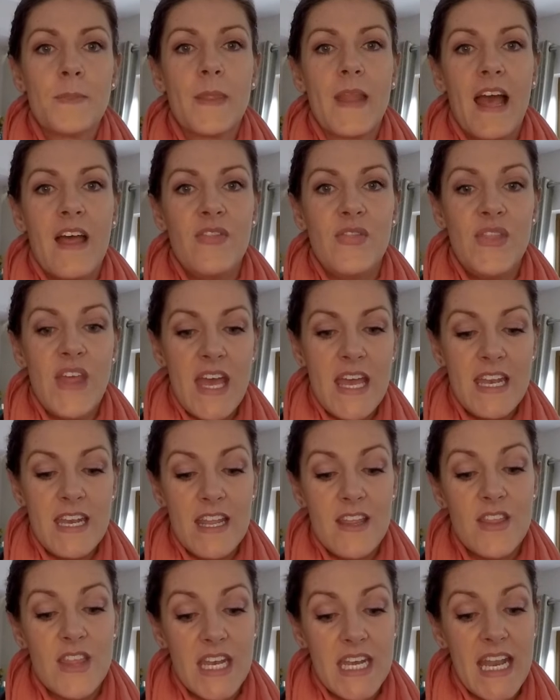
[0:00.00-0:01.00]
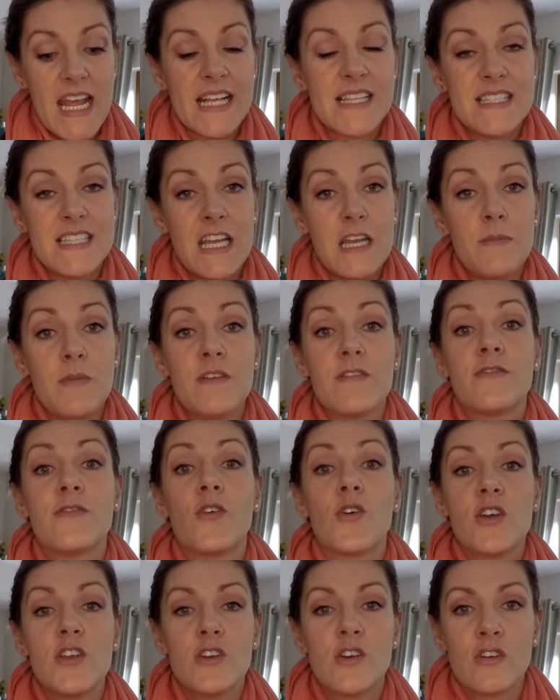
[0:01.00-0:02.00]
And then the next day
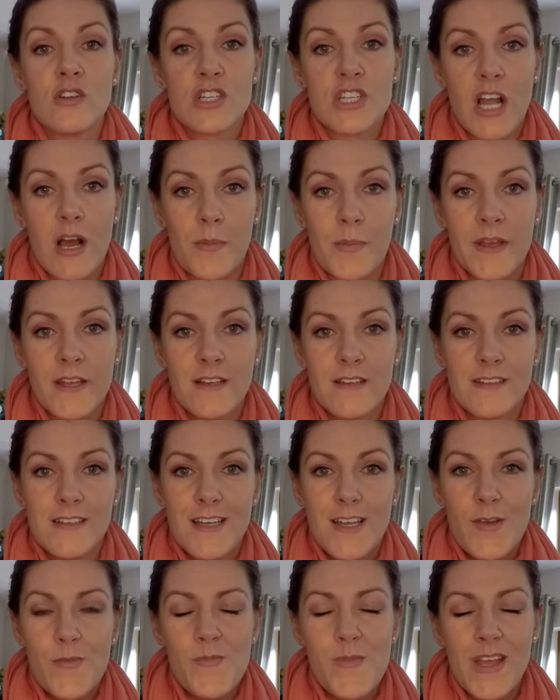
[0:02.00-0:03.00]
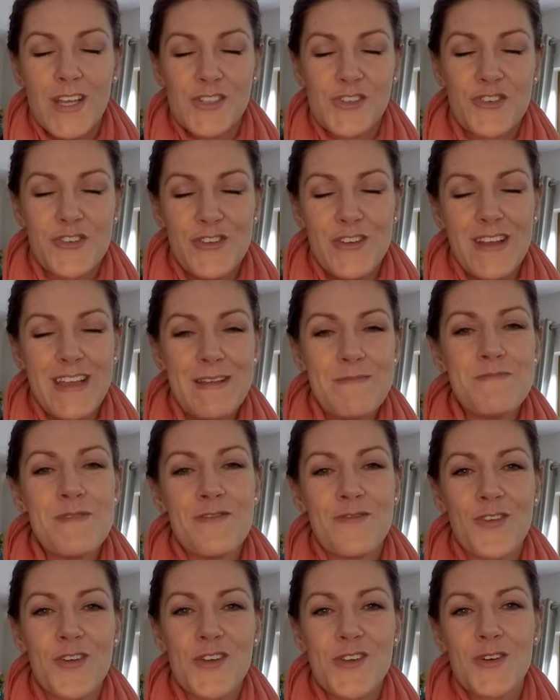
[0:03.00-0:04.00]
before you go shopping, make sure you eat
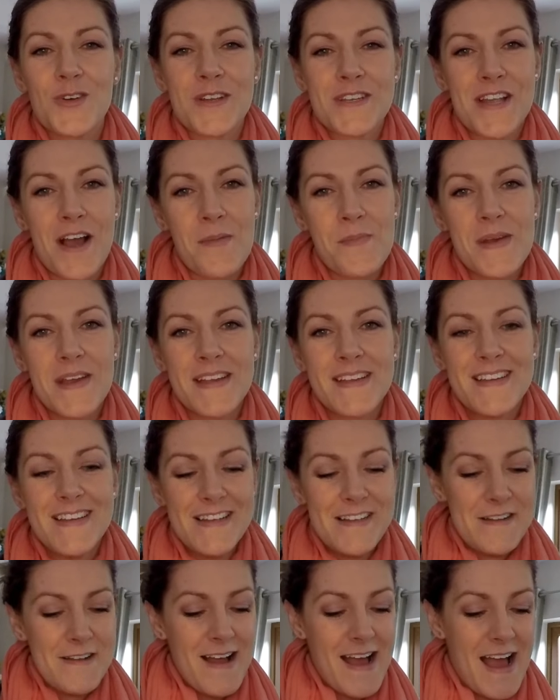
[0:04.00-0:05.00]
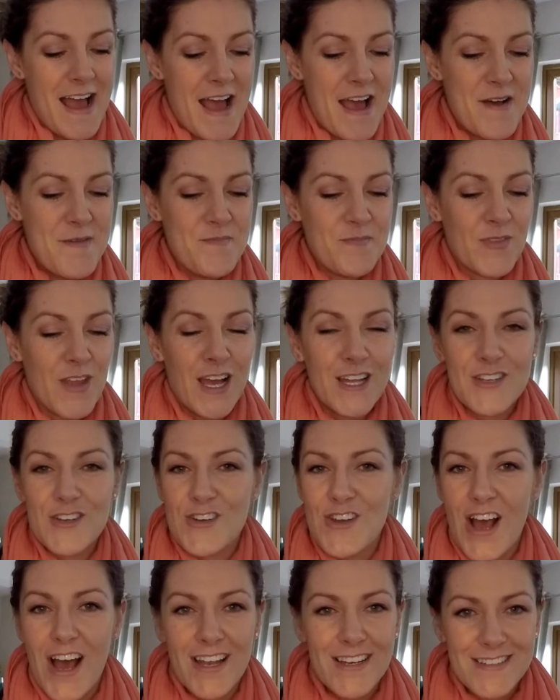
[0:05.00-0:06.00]
before you go shopping, and you're
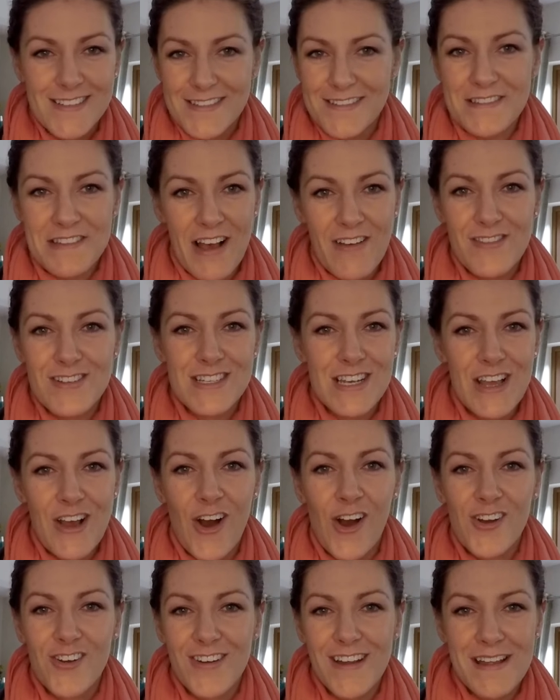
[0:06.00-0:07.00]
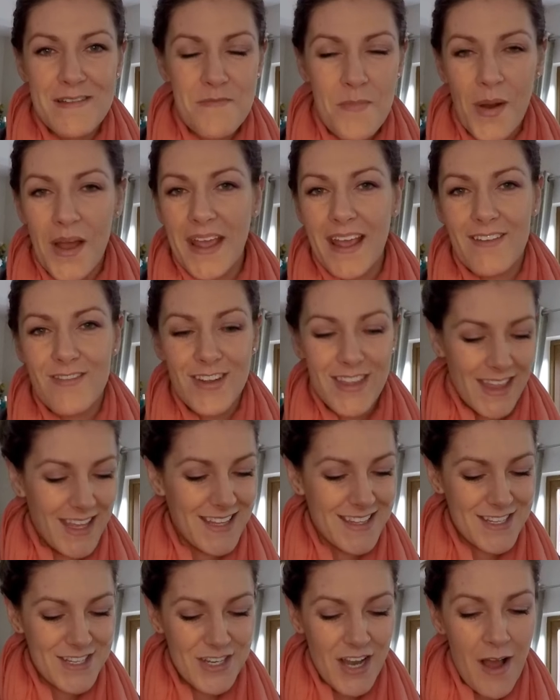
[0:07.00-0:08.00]
not savagely hungry and buying everything in
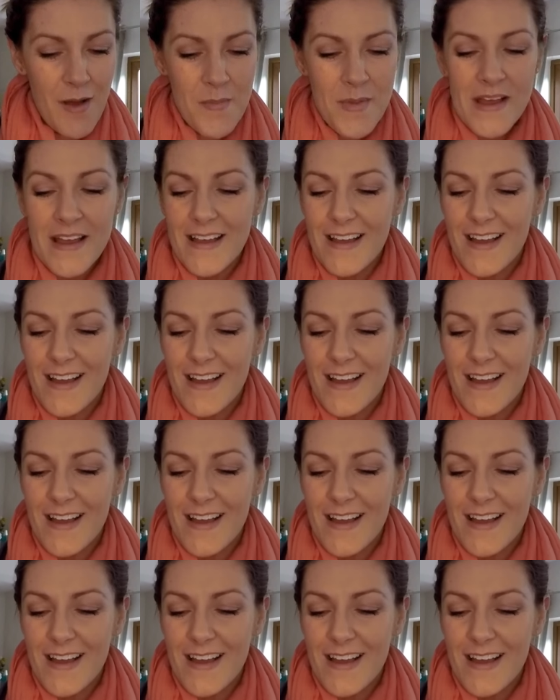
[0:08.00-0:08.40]
the shop.